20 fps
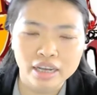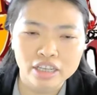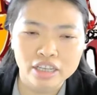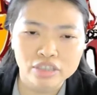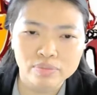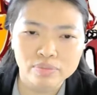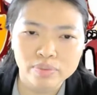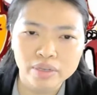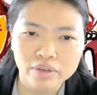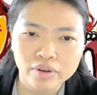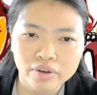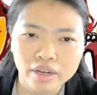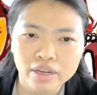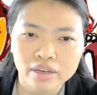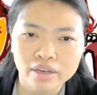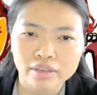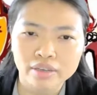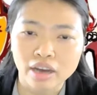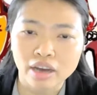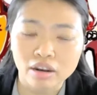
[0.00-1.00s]

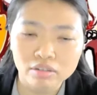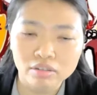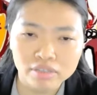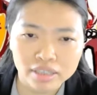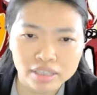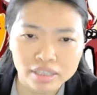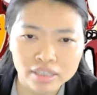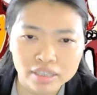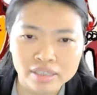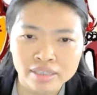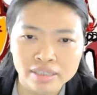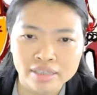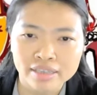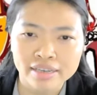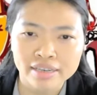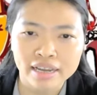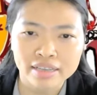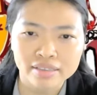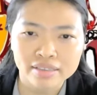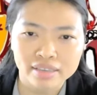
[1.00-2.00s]
experienced doctors,
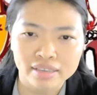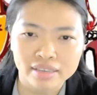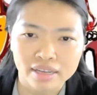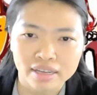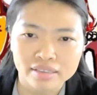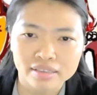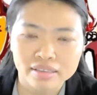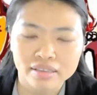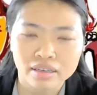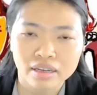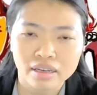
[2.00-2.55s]
nurses,